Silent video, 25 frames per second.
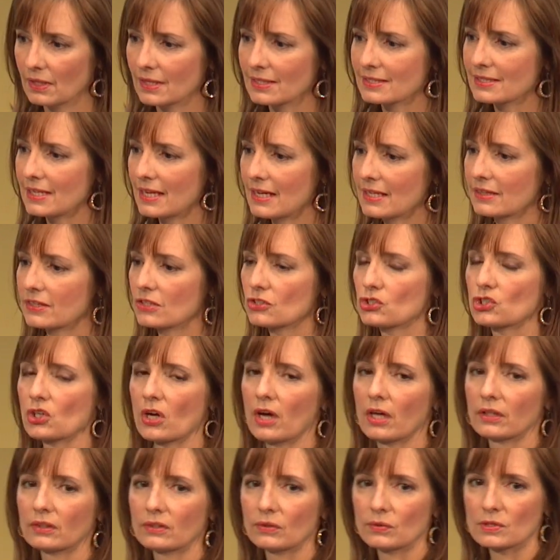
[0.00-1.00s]
Take the
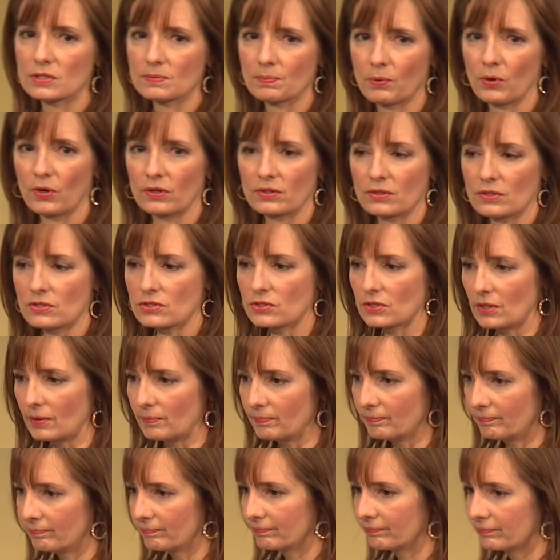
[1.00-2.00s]
John Lewis partnership.
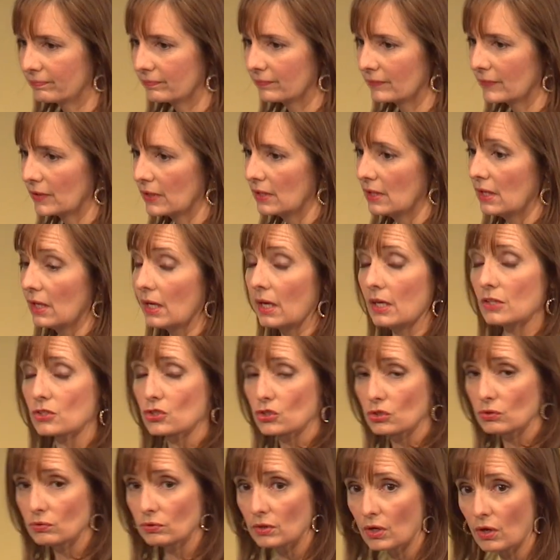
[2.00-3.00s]
As
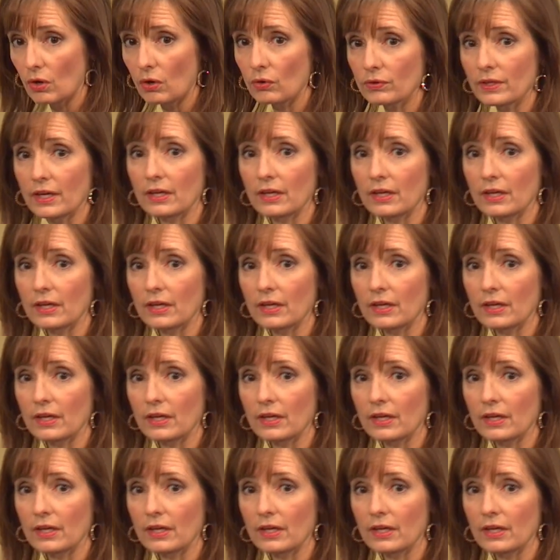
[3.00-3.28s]
you know,